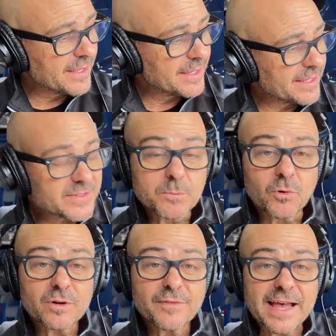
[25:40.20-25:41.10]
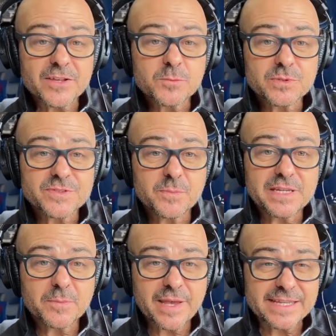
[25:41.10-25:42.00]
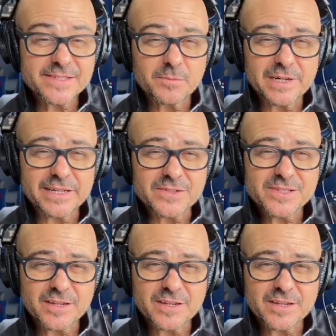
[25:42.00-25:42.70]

It's more valuable to me to pay somebody else